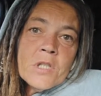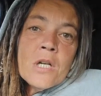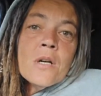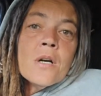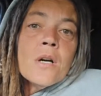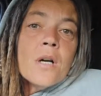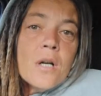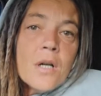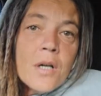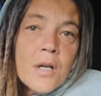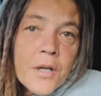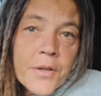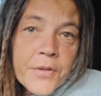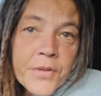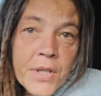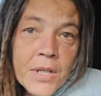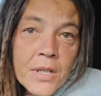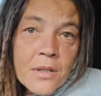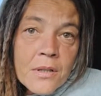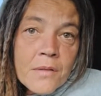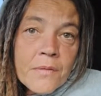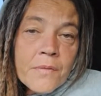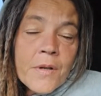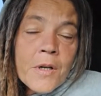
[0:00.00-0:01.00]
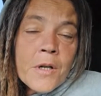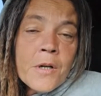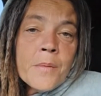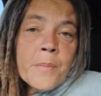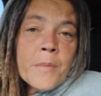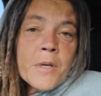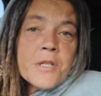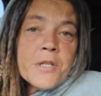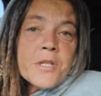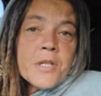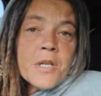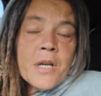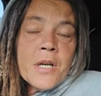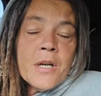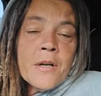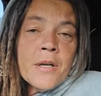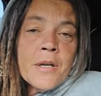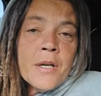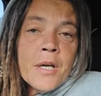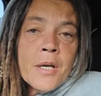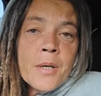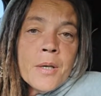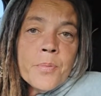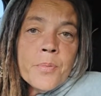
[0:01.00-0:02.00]
oh, thank you very much,
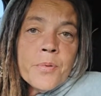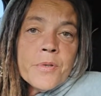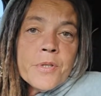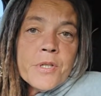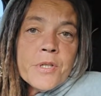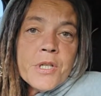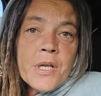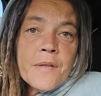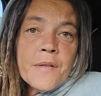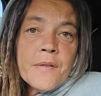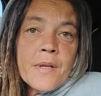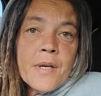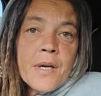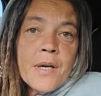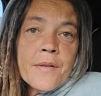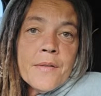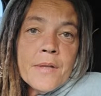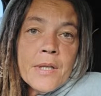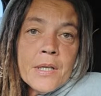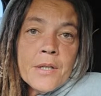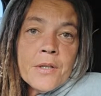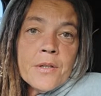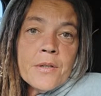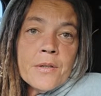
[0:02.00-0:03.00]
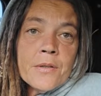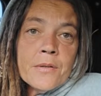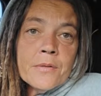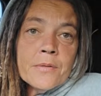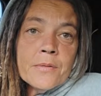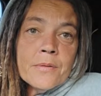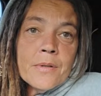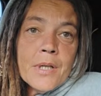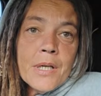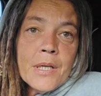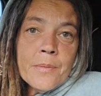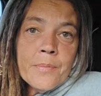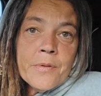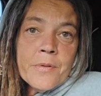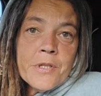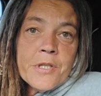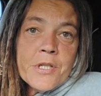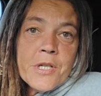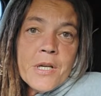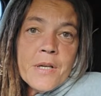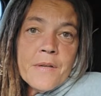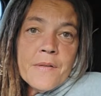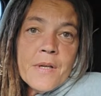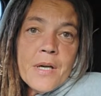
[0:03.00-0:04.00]
Gary. I appreciate that. Thank you. I
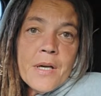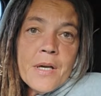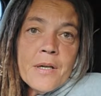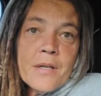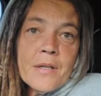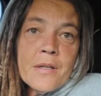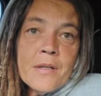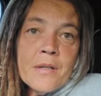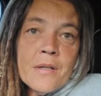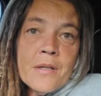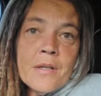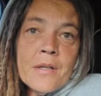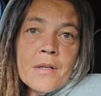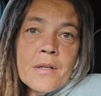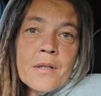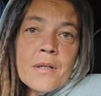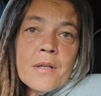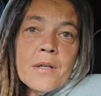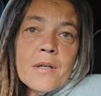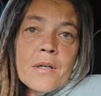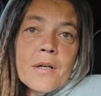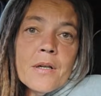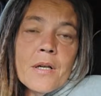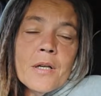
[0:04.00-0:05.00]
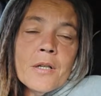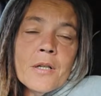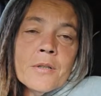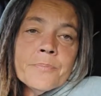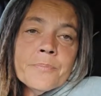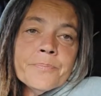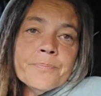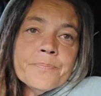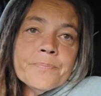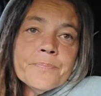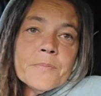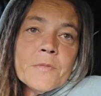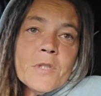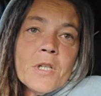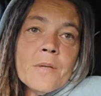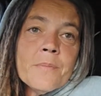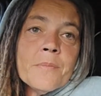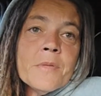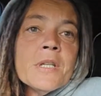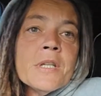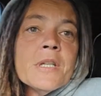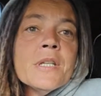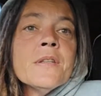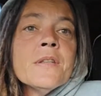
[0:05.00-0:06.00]
appreciate that. I'm
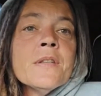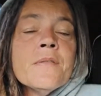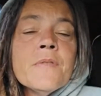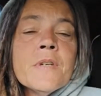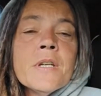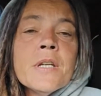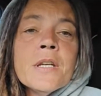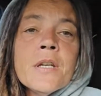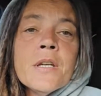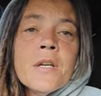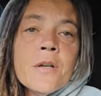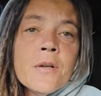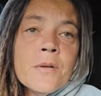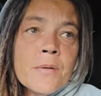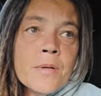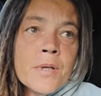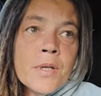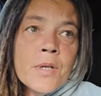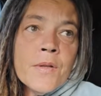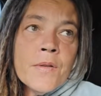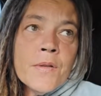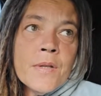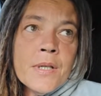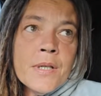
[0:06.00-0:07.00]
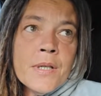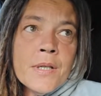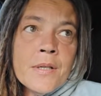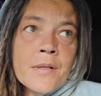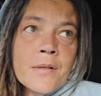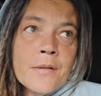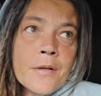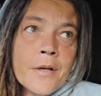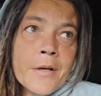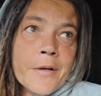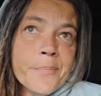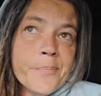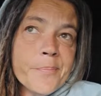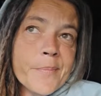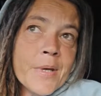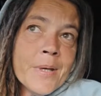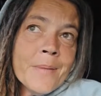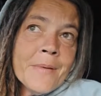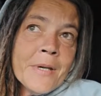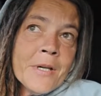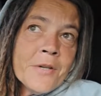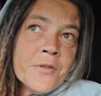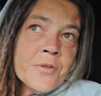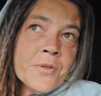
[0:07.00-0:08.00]
gonna end the video, and then
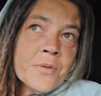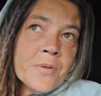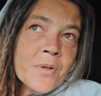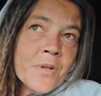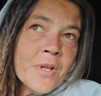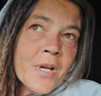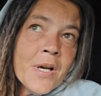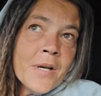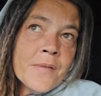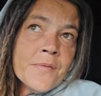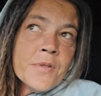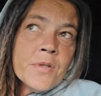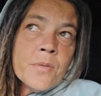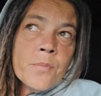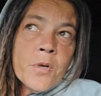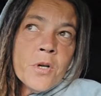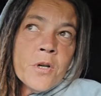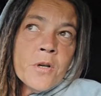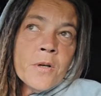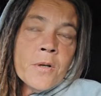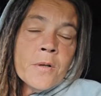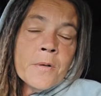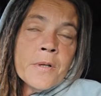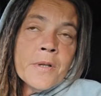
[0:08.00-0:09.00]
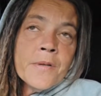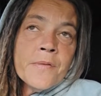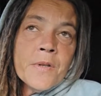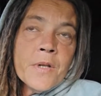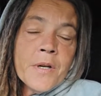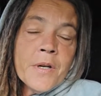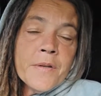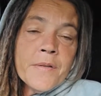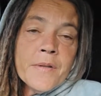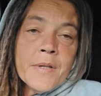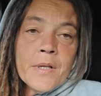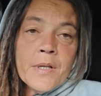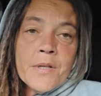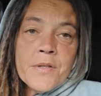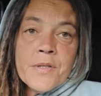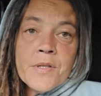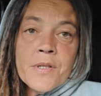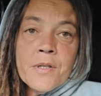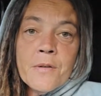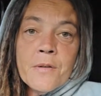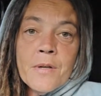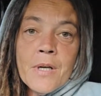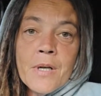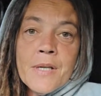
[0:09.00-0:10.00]
maybe I'll do a live tomorrow. If not, then I'll
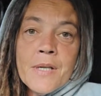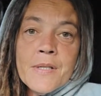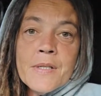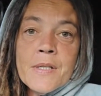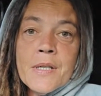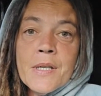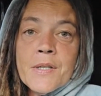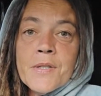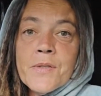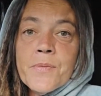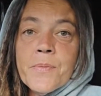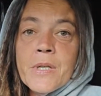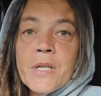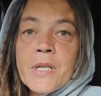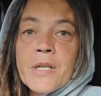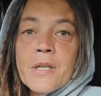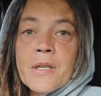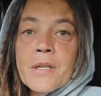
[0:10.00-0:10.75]
see you guys next week.